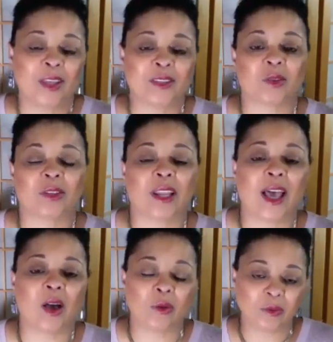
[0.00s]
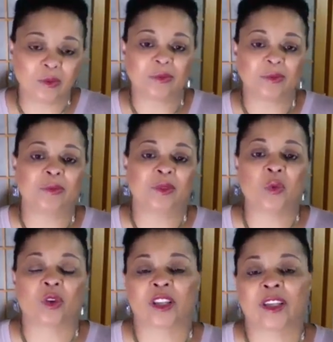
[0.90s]
So now,
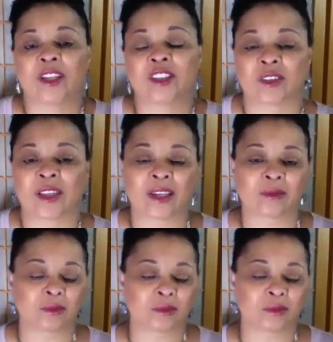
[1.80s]
you want to get into that